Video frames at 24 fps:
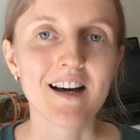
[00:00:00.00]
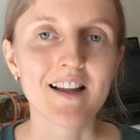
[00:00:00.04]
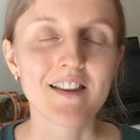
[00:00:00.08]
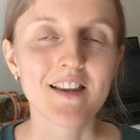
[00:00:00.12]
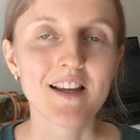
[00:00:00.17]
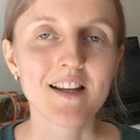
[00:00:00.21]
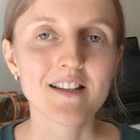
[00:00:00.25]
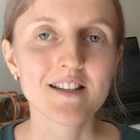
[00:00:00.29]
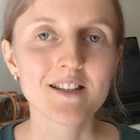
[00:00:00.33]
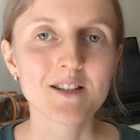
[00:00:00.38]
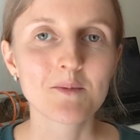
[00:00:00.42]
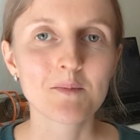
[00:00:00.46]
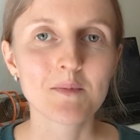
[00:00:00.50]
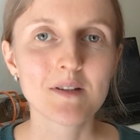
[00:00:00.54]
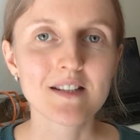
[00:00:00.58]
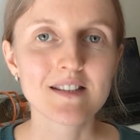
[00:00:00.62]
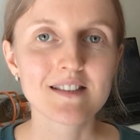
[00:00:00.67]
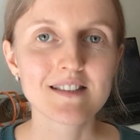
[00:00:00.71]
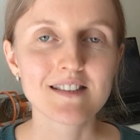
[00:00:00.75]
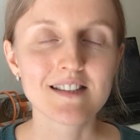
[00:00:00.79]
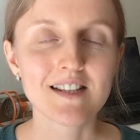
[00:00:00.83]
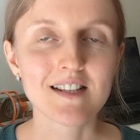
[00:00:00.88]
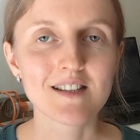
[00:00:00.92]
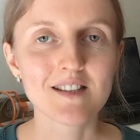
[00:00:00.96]
then it
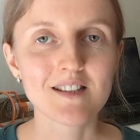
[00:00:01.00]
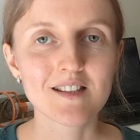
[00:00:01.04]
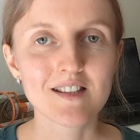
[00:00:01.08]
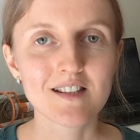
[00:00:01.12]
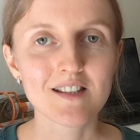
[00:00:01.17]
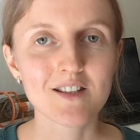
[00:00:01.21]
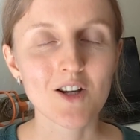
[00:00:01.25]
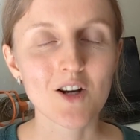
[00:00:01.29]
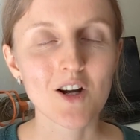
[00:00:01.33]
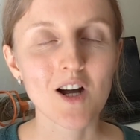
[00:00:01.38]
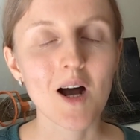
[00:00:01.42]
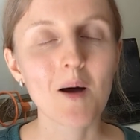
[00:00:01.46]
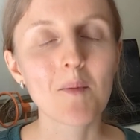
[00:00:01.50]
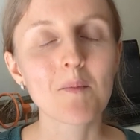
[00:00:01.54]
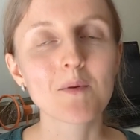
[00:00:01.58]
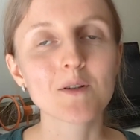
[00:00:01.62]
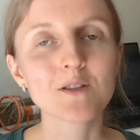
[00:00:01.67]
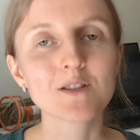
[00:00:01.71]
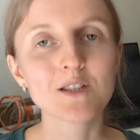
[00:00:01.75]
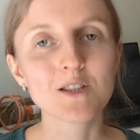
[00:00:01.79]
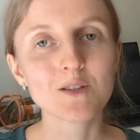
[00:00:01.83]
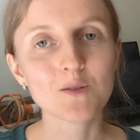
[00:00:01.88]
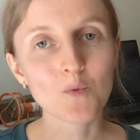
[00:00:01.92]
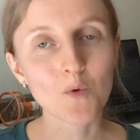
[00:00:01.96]
means that your
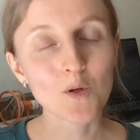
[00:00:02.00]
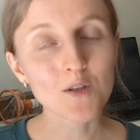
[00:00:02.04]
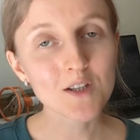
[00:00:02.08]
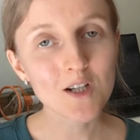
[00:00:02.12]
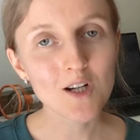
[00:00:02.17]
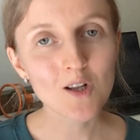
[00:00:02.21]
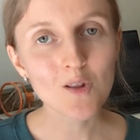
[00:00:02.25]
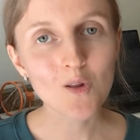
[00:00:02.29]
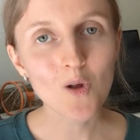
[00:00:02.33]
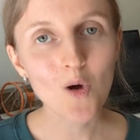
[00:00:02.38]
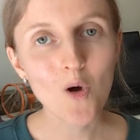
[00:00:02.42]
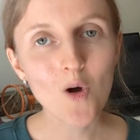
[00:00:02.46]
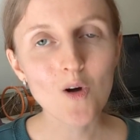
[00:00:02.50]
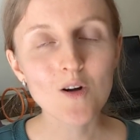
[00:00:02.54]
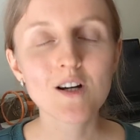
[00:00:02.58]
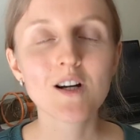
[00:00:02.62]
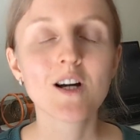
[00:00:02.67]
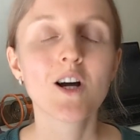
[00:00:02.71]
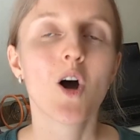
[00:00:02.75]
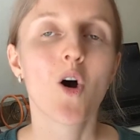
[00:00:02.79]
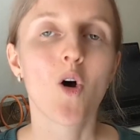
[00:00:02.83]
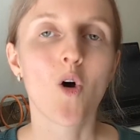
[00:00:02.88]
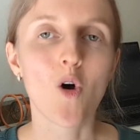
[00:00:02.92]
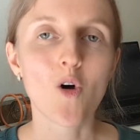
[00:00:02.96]
compost is waterlogged,
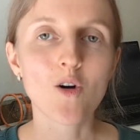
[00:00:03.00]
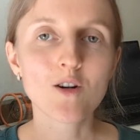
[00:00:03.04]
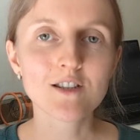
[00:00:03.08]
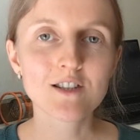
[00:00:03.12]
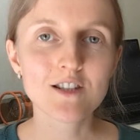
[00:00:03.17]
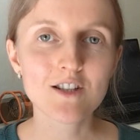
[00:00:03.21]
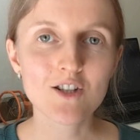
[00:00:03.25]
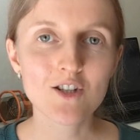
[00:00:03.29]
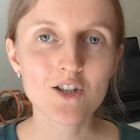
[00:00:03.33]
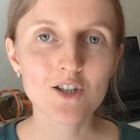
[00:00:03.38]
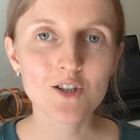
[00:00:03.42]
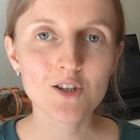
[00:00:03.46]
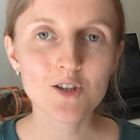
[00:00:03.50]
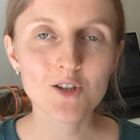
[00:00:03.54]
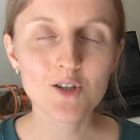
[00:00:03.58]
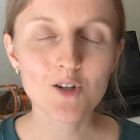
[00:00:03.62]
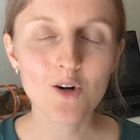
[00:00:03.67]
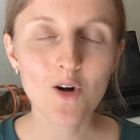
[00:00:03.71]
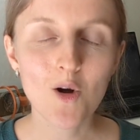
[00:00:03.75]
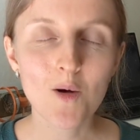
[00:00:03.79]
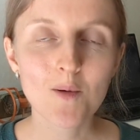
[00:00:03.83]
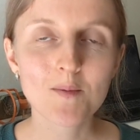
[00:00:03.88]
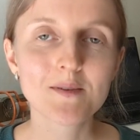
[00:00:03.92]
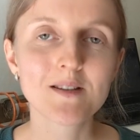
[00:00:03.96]
oxygen
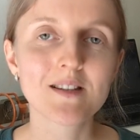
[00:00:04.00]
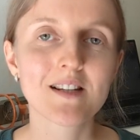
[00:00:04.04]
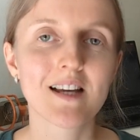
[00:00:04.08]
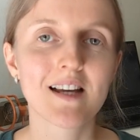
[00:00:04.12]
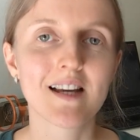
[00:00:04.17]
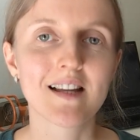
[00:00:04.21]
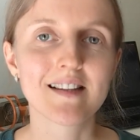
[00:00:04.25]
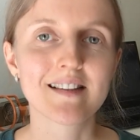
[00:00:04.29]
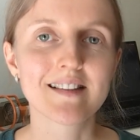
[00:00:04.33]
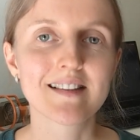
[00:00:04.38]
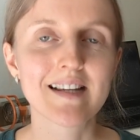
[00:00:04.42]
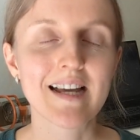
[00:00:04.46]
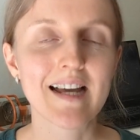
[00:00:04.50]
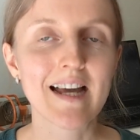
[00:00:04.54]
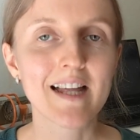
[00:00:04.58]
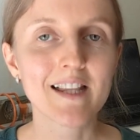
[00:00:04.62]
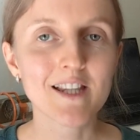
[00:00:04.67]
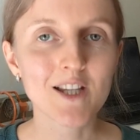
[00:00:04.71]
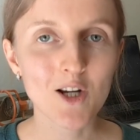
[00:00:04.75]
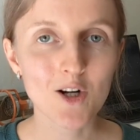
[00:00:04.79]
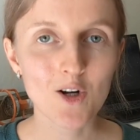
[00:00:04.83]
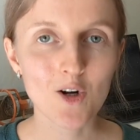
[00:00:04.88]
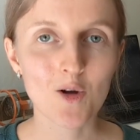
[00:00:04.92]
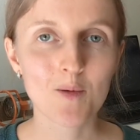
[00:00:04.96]
dropped, and
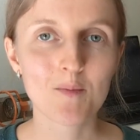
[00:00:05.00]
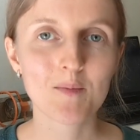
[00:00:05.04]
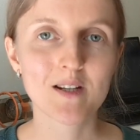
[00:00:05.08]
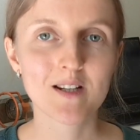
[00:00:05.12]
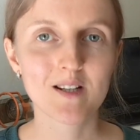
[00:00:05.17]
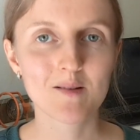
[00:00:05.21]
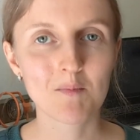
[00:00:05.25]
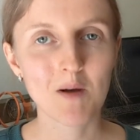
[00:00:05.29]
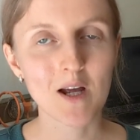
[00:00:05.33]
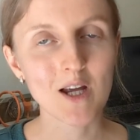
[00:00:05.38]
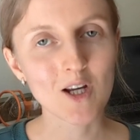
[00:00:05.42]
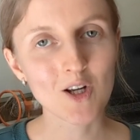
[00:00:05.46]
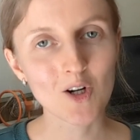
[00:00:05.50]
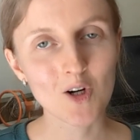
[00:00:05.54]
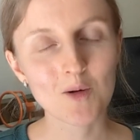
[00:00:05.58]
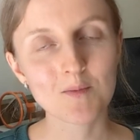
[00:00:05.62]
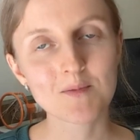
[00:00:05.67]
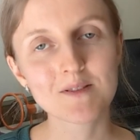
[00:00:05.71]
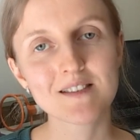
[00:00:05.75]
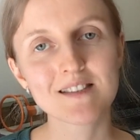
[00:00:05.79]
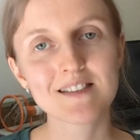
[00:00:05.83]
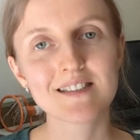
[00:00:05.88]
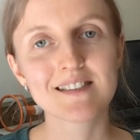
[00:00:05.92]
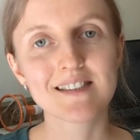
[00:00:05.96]
anaerobic
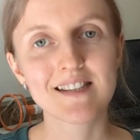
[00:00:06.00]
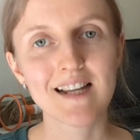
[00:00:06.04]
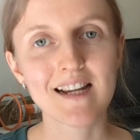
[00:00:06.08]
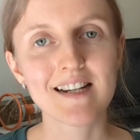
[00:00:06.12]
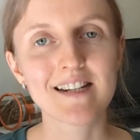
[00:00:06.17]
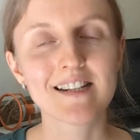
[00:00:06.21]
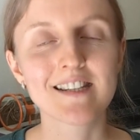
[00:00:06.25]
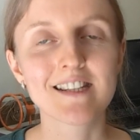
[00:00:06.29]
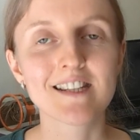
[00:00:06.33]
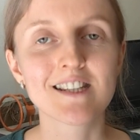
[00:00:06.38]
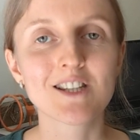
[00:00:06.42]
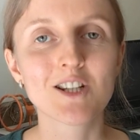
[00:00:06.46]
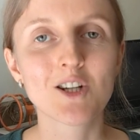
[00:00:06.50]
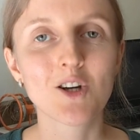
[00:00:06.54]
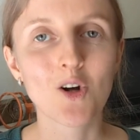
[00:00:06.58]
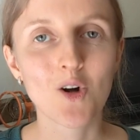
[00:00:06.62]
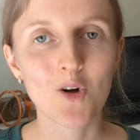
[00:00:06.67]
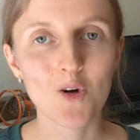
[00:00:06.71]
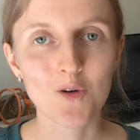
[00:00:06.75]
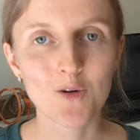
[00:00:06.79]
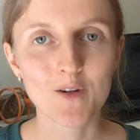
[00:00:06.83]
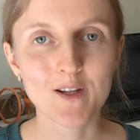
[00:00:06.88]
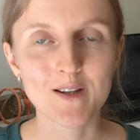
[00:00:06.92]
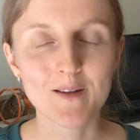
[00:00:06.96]
microbes started
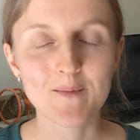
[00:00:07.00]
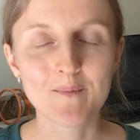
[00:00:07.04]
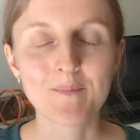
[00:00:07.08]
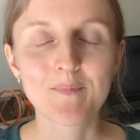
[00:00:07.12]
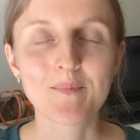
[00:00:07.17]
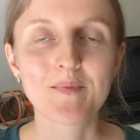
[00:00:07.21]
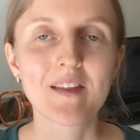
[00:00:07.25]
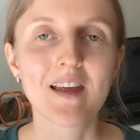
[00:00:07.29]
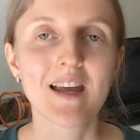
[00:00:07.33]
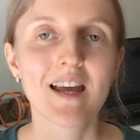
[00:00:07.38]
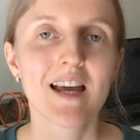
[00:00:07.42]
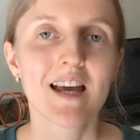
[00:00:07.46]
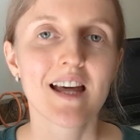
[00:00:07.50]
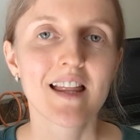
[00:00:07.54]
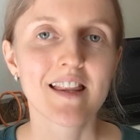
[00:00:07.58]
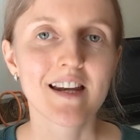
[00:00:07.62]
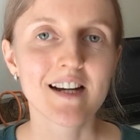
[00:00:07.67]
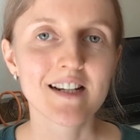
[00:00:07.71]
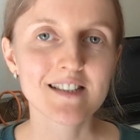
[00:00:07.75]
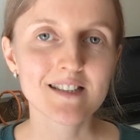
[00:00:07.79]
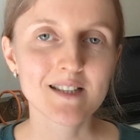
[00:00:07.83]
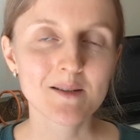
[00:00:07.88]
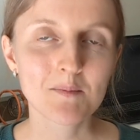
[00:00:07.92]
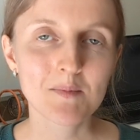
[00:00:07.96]
growing. There
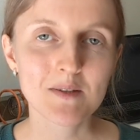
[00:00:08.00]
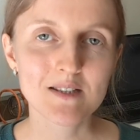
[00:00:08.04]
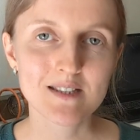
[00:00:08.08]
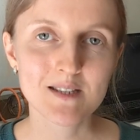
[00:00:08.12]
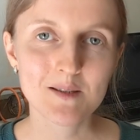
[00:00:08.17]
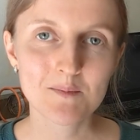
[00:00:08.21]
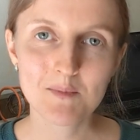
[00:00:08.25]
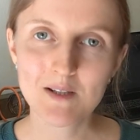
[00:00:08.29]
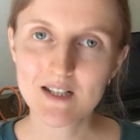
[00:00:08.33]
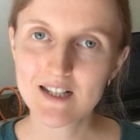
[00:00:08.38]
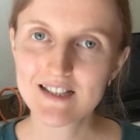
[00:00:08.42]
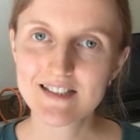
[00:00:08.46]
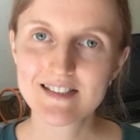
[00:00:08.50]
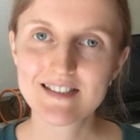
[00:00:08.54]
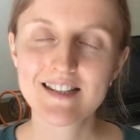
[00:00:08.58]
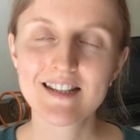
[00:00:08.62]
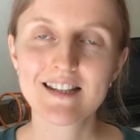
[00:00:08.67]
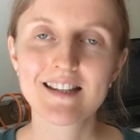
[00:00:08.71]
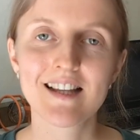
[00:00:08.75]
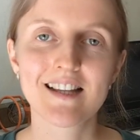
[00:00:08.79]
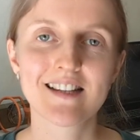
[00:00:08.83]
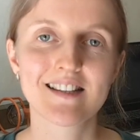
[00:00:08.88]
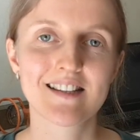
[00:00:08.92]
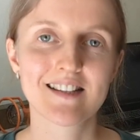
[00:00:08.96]
is a possibility
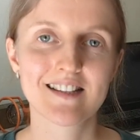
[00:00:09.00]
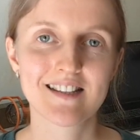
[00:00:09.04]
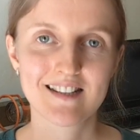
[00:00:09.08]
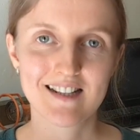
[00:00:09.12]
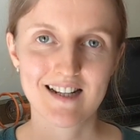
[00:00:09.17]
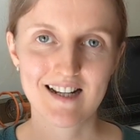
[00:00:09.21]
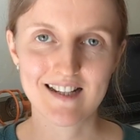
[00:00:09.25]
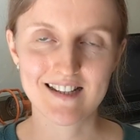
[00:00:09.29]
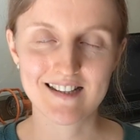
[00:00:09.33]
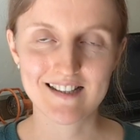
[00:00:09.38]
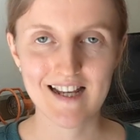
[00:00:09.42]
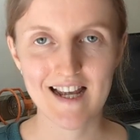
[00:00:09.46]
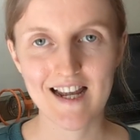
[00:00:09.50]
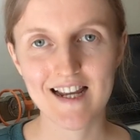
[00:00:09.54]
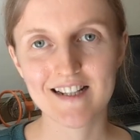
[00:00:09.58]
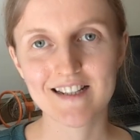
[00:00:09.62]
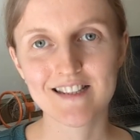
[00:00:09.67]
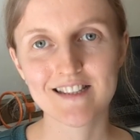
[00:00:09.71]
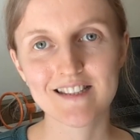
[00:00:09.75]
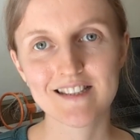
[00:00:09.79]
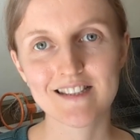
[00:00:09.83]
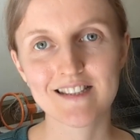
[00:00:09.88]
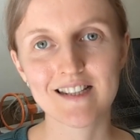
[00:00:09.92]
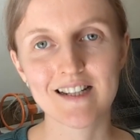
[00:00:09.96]
that it
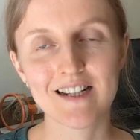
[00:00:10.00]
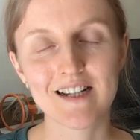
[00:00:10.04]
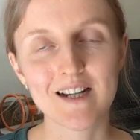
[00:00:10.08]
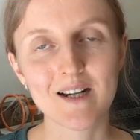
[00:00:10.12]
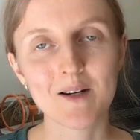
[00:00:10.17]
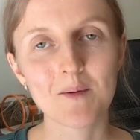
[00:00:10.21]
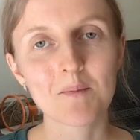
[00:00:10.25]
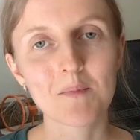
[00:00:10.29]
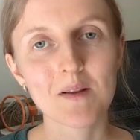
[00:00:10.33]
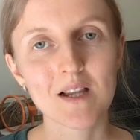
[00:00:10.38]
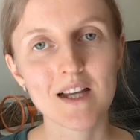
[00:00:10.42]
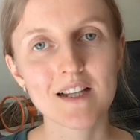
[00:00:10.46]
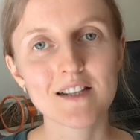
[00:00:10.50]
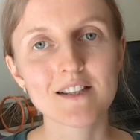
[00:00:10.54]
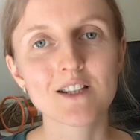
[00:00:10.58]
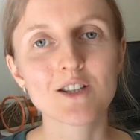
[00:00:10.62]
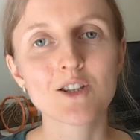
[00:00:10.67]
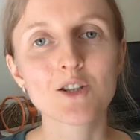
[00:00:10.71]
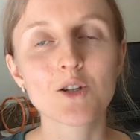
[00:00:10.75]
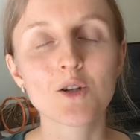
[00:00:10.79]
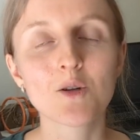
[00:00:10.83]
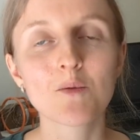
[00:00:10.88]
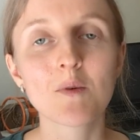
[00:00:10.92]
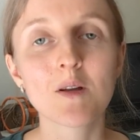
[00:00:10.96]
contains plant and
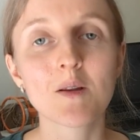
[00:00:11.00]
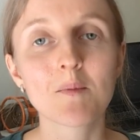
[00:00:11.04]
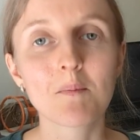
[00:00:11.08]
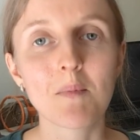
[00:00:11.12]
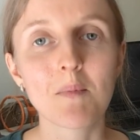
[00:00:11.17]
human